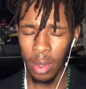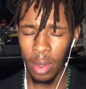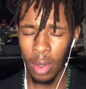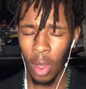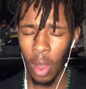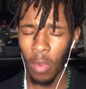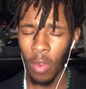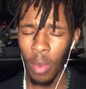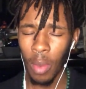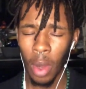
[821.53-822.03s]

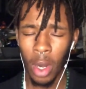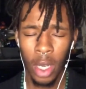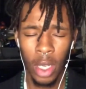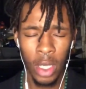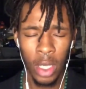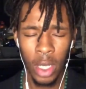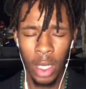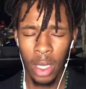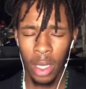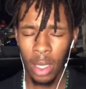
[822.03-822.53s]
of
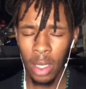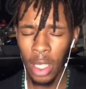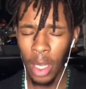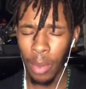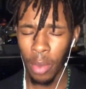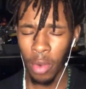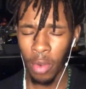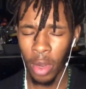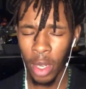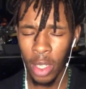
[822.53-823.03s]
abolishing
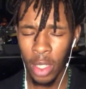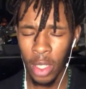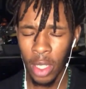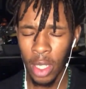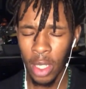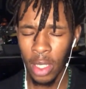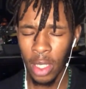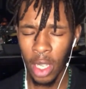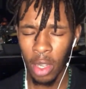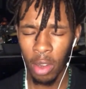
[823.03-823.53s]
separation and
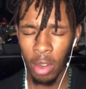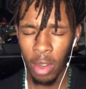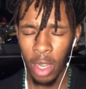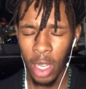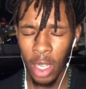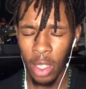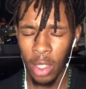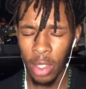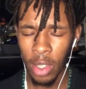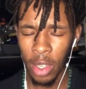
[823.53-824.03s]

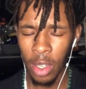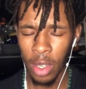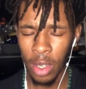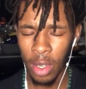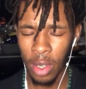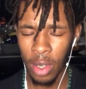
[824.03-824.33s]
segregation,